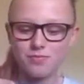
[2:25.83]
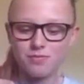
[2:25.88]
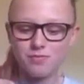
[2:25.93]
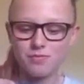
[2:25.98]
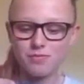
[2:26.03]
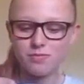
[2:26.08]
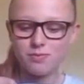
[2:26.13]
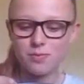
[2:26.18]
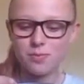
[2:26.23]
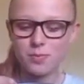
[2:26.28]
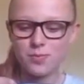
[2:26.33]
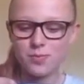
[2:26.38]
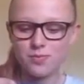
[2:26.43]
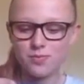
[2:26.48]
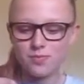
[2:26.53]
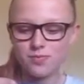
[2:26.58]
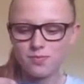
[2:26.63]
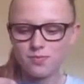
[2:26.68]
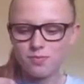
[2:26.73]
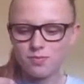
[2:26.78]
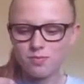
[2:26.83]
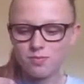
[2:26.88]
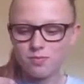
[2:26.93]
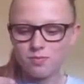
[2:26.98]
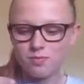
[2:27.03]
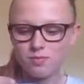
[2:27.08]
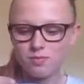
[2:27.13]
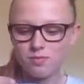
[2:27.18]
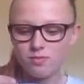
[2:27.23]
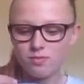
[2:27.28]

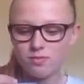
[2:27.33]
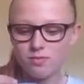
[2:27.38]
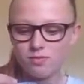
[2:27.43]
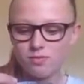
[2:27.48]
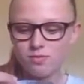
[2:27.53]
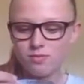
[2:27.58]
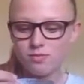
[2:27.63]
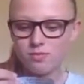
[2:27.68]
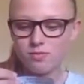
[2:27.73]
Nothing is said.